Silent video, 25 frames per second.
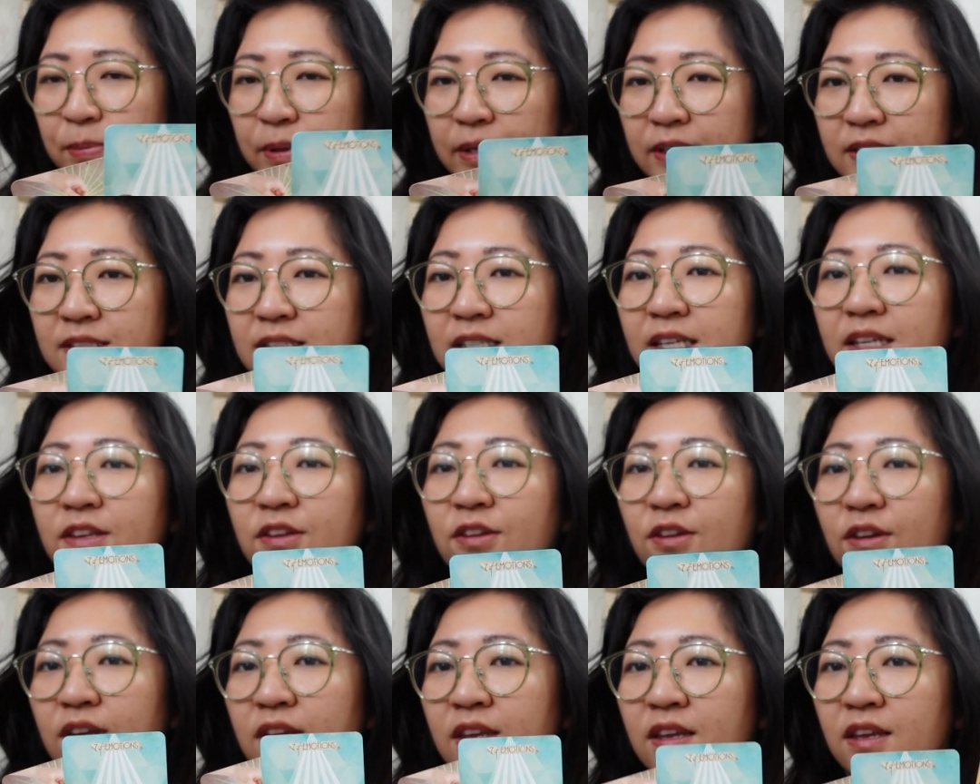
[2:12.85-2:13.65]
But it's like
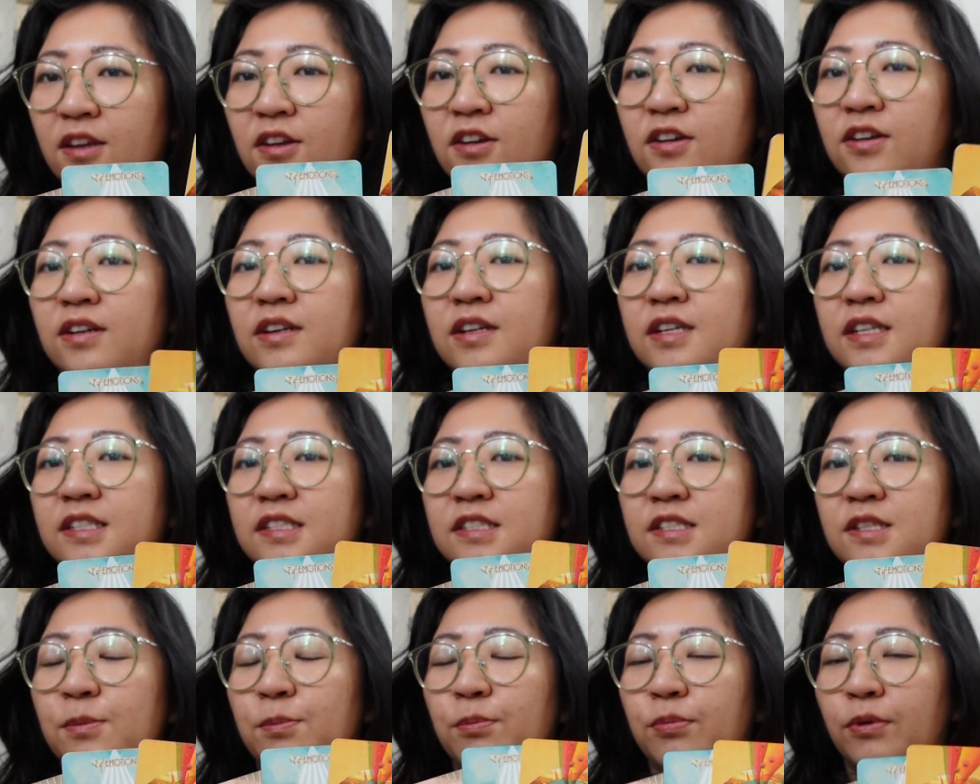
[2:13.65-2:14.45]
here
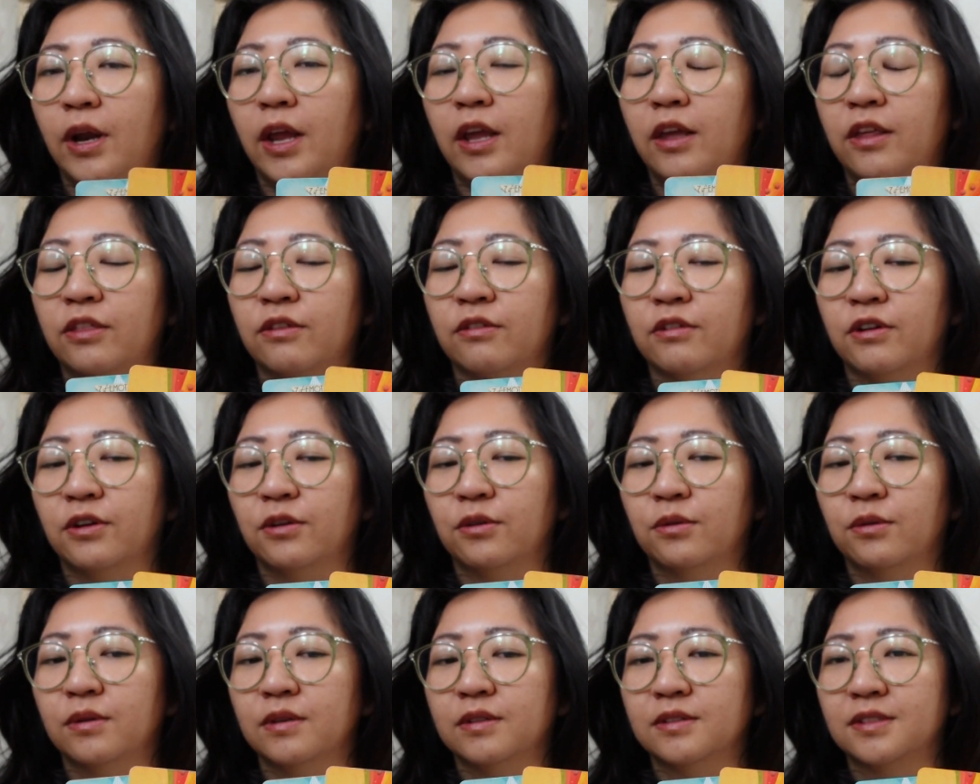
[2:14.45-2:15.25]
is the
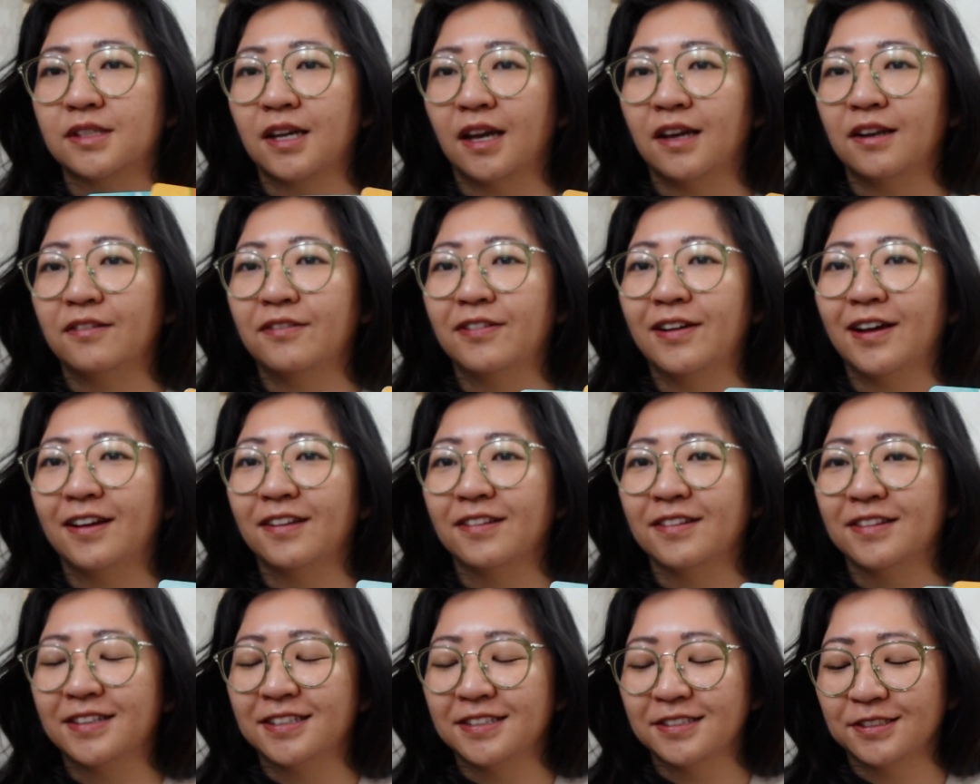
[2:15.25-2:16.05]
breakthrough, is kind of
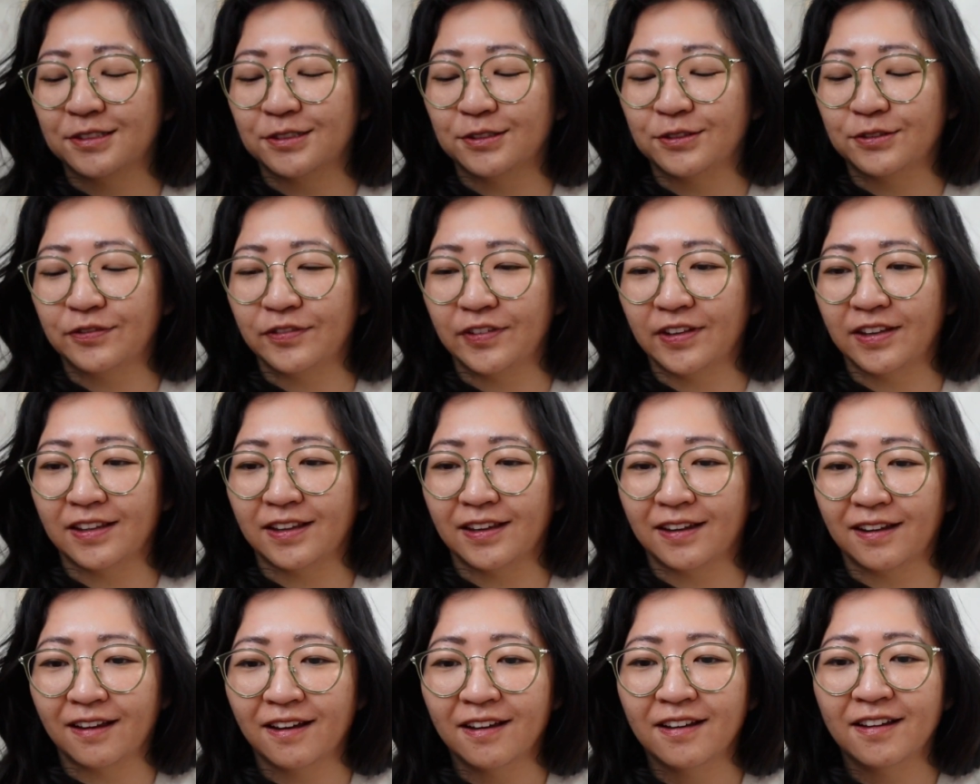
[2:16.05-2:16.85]
how this is
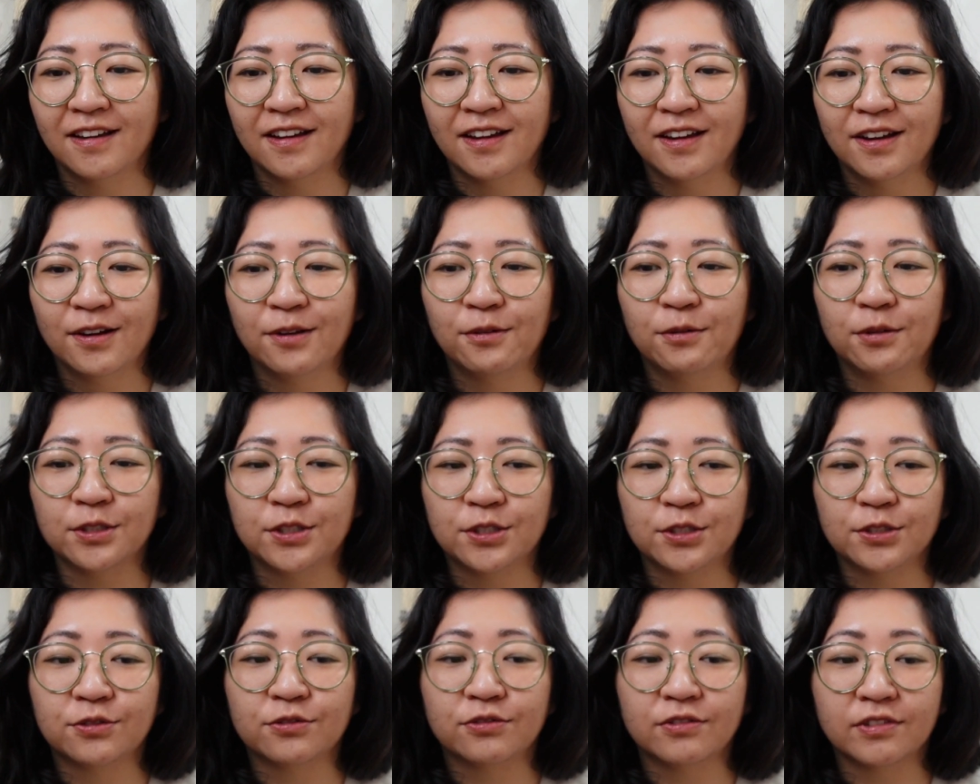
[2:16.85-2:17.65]
feeling,
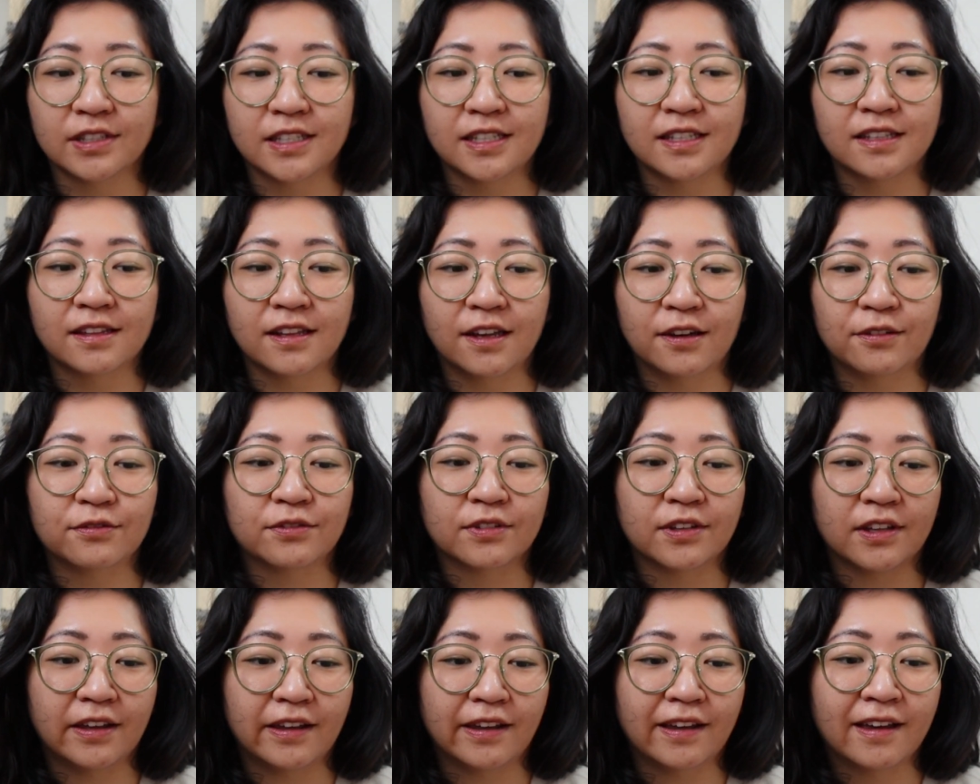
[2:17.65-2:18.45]
which is really
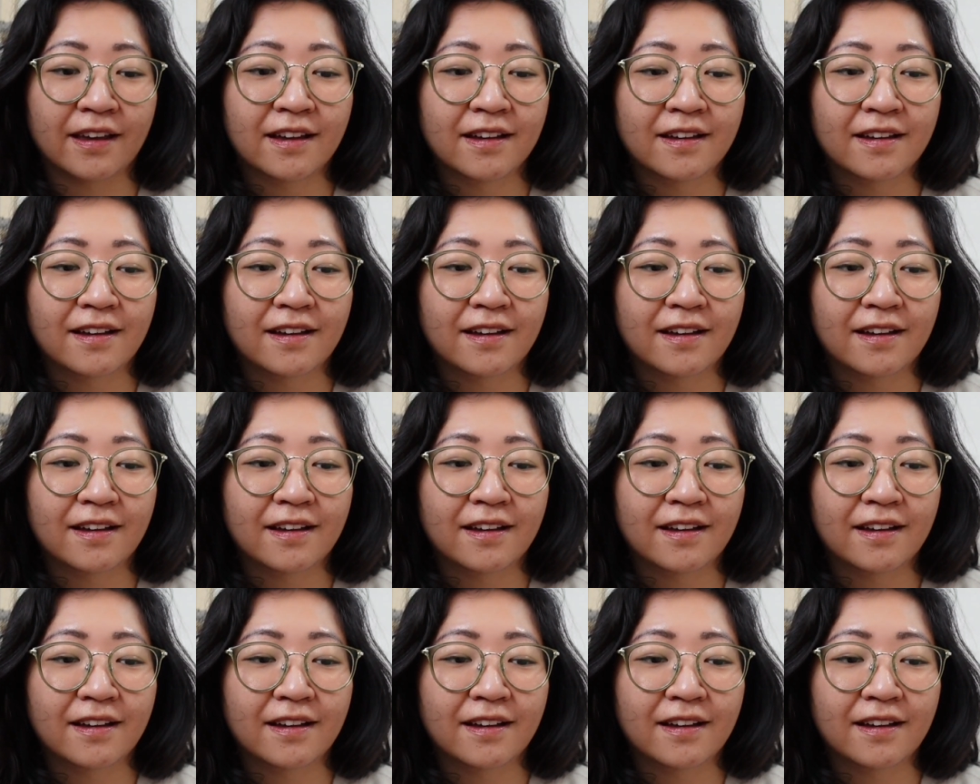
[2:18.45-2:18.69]
lovely.